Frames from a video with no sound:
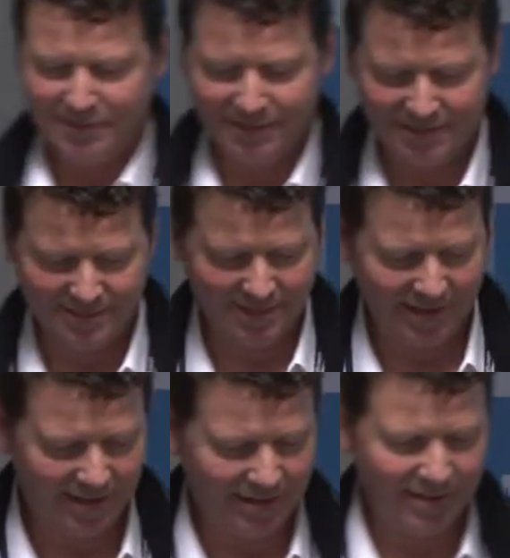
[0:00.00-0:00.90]
It's,
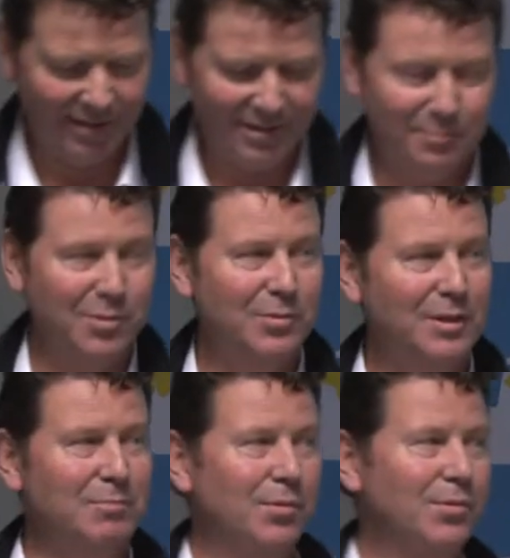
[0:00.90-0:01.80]
uh, it can be
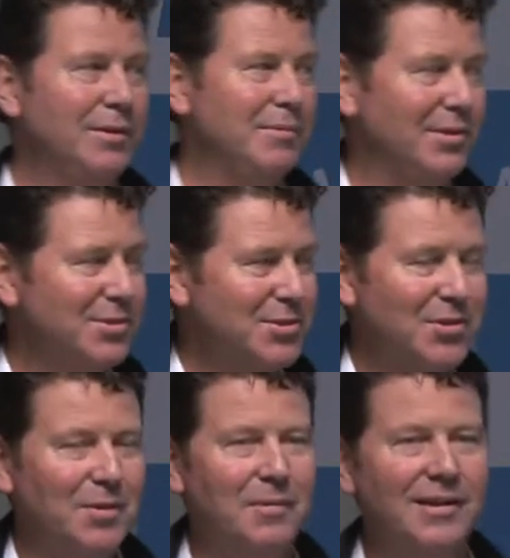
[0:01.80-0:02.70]
really boring, but I do
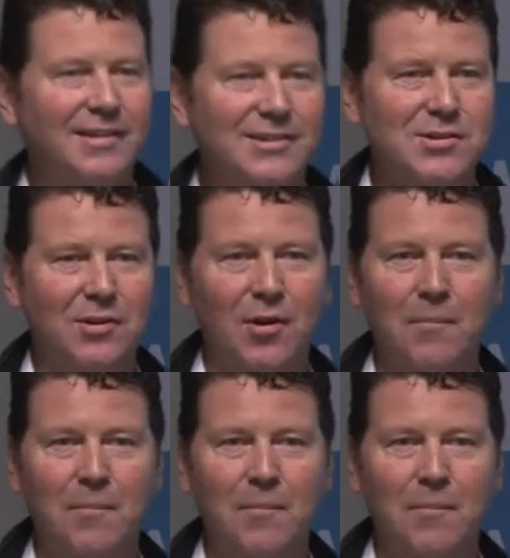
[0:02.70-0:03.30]
try and make it exciting.